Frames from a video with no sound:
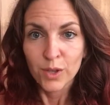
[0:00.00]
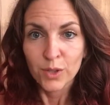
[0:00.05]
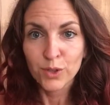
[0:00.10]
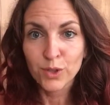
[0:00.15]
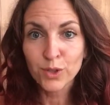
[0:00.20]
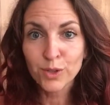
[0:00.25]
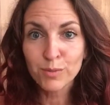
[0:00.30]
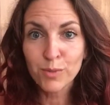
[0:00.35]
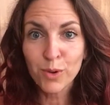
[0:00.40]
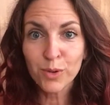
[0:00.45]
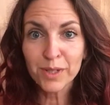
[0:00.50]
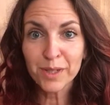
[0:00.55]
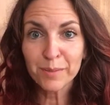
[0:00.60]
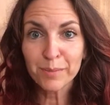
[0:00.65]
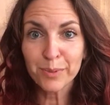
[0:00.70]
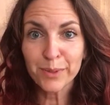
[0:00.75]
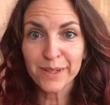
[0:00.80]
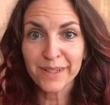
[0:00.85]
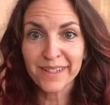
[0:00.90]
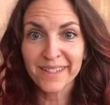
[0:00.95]
Good morning,
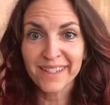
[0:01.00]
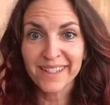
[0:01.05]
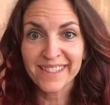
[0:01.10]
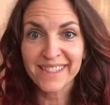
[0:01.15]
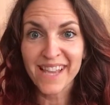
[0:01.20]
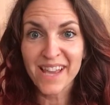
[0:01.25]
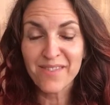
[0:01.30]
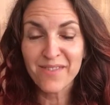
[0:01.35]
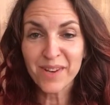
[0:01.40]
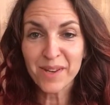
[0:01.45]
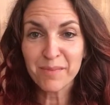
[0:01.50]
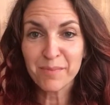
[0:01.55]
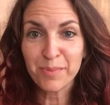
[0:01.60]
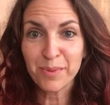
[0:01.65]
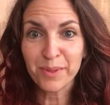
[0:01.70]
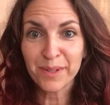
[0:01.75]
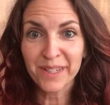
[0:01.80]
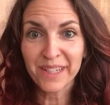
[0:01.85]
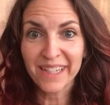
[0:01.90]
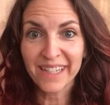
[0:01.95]
Britain. It's Evelyn
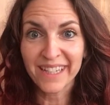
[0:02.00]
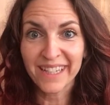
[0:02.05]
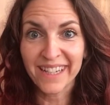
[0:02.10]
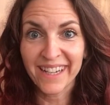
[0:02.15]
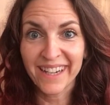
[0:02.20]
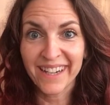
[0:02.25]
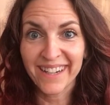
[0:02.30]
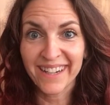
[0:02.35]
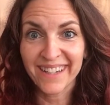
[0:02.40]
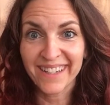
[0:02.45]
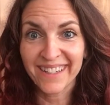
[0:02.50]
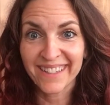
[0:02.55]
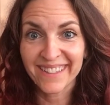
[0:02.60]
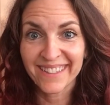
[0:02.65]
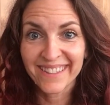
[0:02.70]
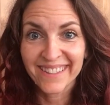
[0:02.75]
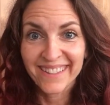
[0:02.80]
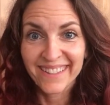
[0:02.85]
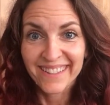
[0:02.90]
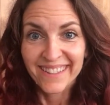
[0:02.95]
Brink here.
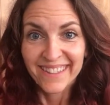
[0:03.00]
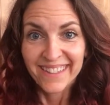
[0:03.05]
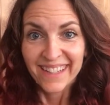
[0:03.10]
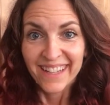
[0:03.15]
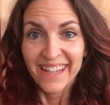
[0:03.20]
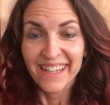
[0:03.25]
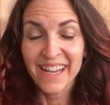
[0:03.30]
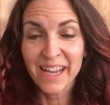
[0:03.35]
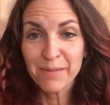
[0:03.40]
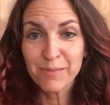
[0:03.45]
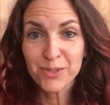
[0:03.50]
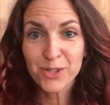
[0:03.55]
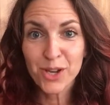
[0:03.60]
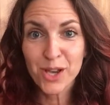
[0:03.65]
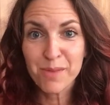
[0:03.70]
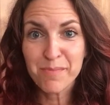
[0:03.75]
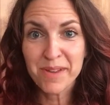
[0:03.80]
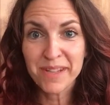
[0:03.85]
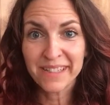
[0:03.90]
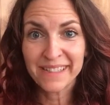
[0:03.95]
And I'm
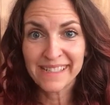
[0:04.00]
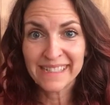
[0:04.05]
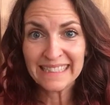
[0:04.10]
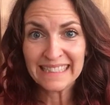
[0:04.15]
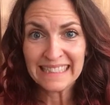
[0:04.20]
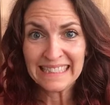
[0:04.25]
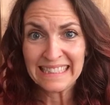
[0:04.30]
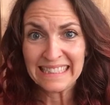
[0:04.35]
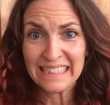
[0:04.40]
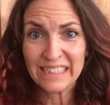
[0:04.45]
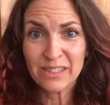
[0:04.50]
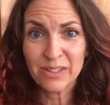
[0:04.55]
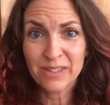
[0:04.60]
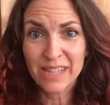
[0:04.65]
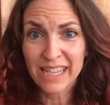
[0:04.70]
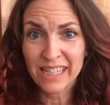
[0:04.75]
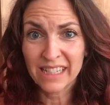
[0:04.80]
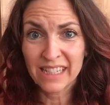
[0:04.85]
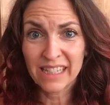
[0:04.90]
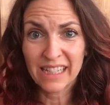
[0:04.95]
German, so
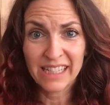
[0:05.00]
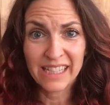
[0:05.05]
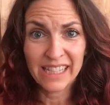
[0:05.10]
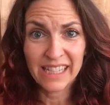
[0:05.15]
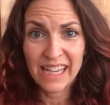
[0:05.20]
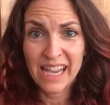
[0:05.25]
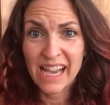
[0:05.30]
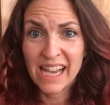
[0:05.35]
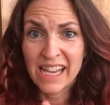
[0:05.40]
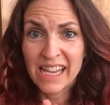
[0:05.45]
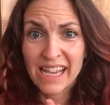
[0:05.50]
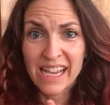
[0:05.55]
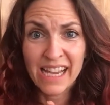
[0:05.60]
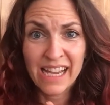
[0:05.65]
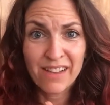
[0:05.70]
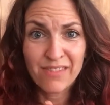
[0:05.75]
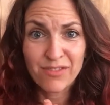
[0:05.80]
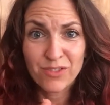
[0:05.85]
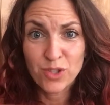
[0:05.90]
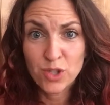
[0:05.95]
technically I
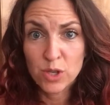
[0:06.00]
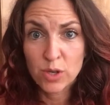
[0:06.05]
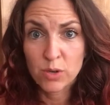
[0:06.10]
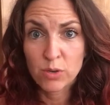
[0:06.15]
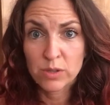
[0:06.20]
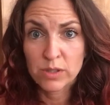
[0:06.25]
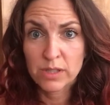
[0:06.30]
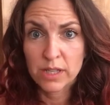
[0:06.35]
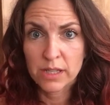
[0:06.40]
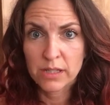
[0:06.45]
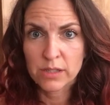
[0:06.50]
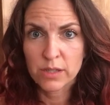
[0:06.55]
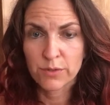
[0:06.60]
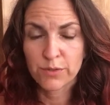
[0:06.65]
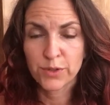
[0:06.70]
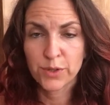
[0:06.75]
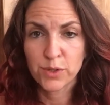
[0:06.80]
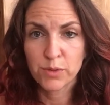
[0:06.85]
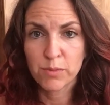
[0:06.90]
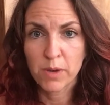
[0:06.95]
have no sense of
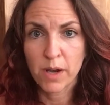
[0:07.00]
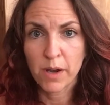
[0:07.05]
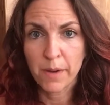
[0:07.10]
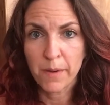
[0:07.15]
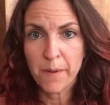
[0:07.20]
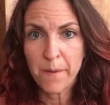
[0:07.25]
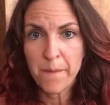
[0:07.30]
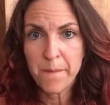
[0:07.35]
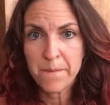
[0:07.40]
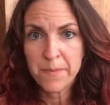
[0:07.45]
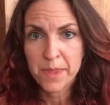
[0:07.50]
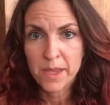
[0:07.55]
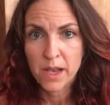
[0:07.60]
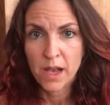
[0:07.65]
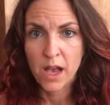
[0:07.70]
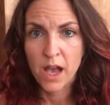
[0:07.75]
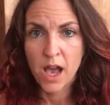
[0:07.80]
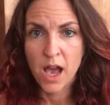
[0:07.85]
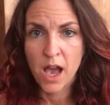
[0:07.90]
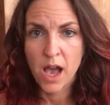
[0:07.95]
humor.
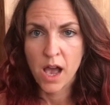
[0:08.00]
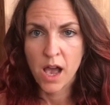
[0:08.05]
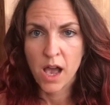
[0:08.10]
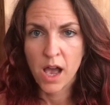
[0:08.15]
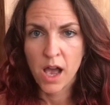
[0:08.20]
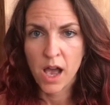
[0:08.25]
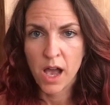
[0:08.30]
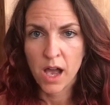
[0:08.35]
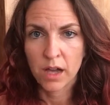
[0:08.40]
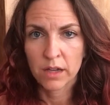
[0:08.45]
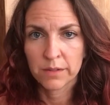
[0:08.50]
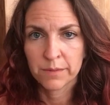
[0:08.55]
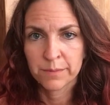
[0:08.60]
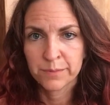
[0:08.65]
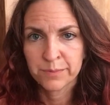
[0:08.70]
Ha ha.